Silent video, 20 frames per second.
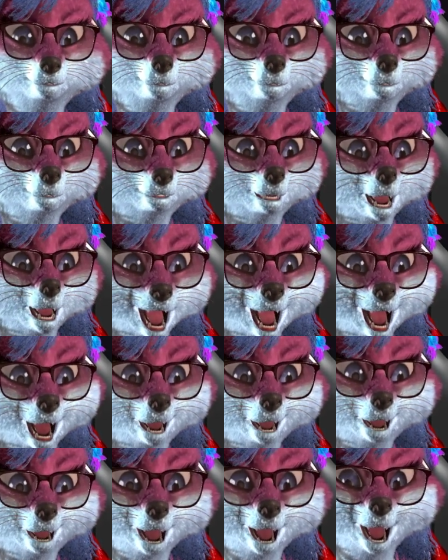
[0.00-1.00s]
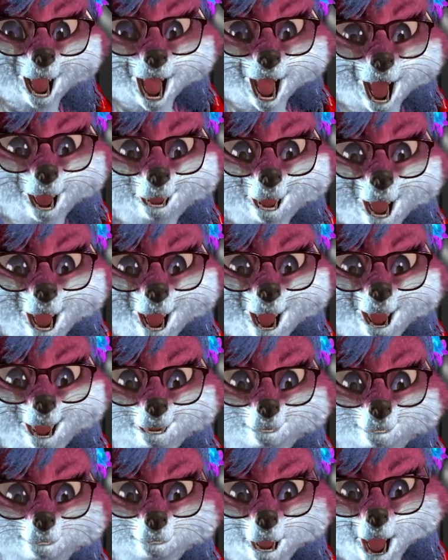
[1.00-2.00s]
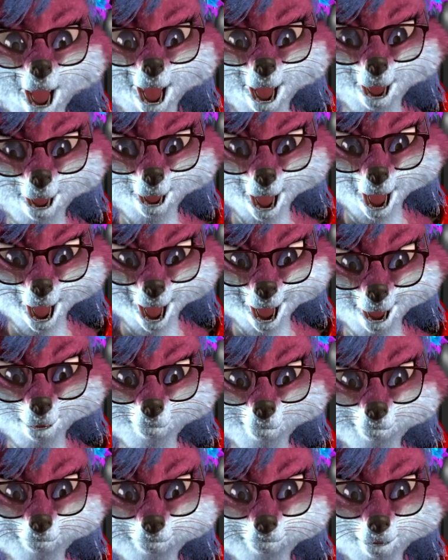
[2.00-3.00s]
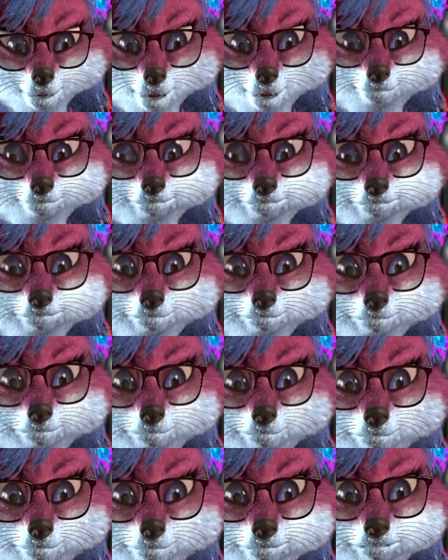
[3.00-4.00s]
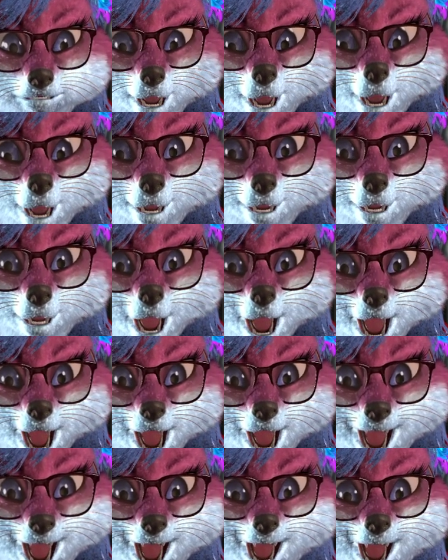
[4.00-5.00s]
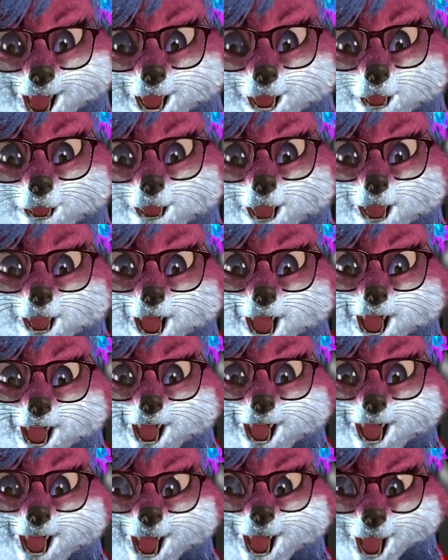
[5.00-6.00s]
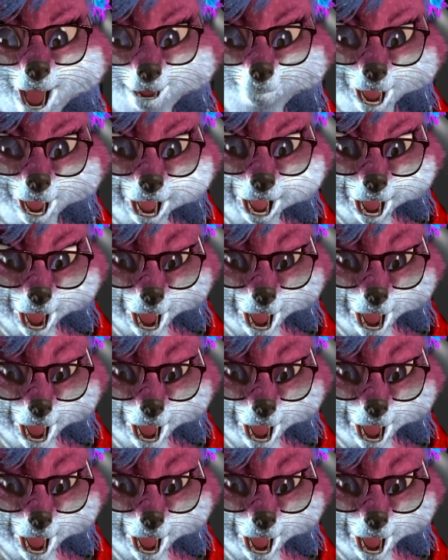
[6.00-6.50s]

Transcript: yeah, it's kind of rare finding those kind of good treats like that here in America